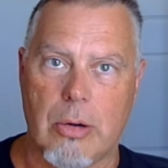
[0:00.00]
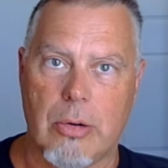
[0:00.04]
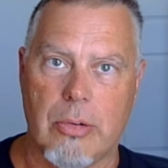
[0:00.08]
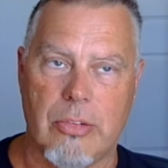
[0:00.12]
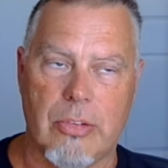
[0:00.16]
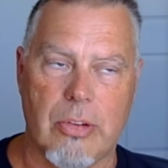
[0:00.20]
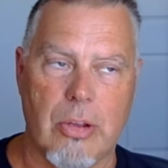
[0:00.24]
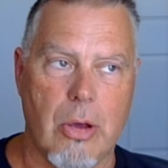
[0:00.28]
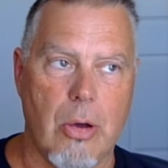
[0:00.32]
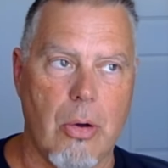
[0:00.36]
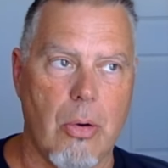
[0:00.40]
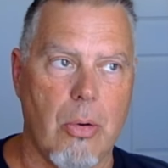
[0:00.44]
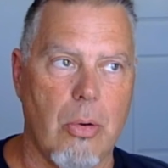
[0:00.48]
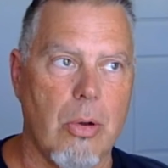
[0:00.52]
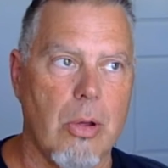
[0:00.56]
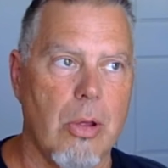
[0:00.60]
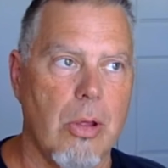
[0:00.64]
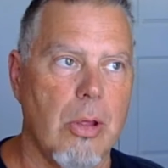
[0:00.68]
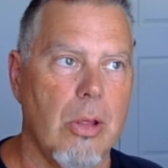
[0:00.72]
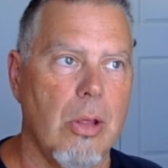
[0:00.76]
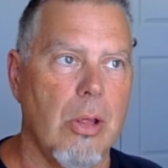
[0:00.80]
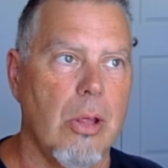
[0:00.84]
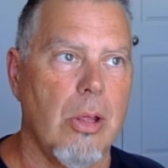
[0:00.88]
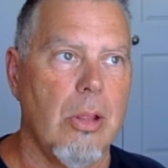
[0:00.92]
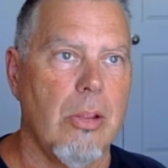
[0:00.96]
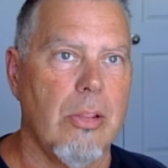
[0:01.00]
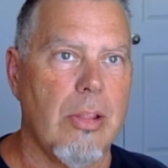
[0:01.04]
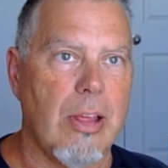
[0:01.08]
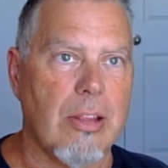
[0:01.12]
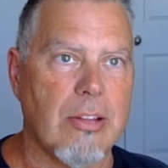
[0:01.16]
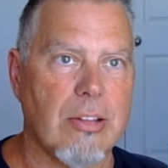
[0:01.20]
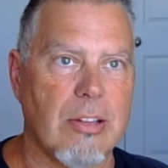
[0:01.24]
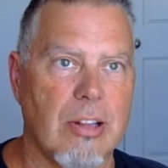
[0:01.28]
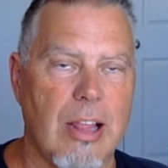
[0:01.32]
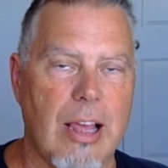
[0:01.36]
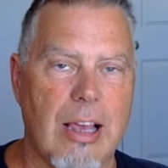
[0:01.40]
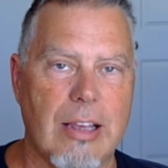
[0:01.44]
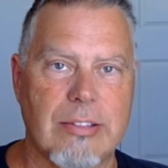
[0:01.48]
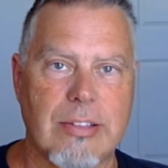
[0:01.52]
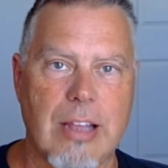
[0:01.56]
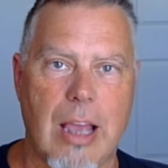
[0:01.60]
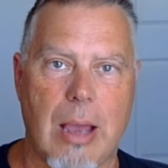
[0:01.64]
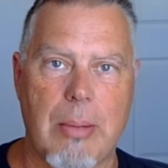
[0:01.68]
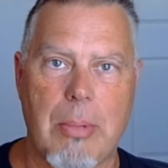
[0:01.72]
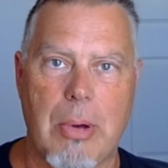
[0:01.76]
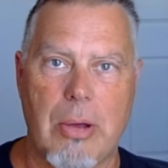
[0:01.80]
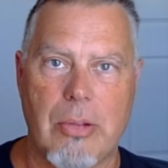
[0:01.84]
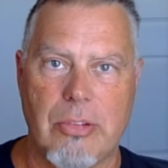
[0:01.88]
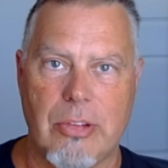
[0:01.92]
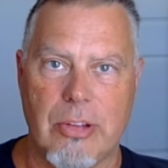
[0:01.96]
So that's the last
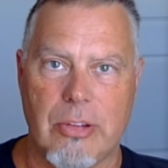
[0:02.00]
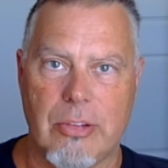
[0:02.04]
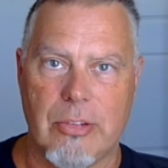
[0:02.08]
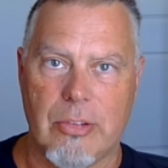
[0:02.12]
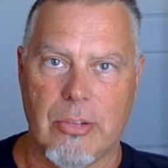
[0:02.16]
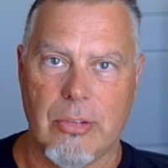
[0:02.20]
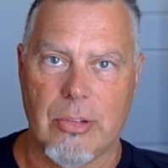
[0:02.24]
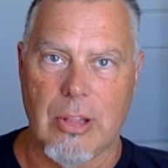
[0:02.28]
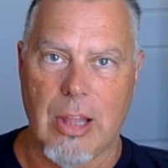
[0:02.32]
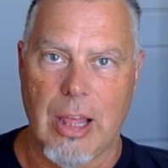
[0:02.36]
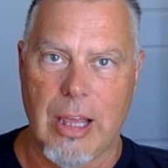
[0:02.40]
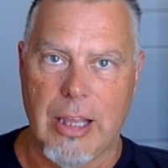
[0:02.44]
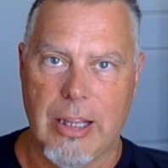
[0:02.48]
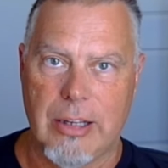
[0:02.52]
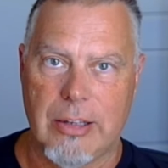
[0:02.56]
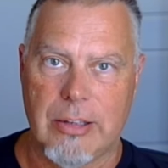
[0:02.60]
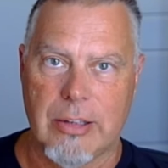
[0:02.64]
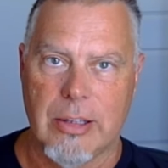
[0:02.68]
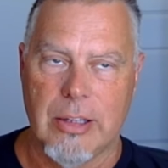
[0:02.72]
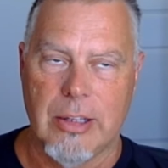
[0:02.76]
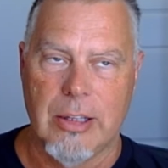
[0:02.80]
time I was this light.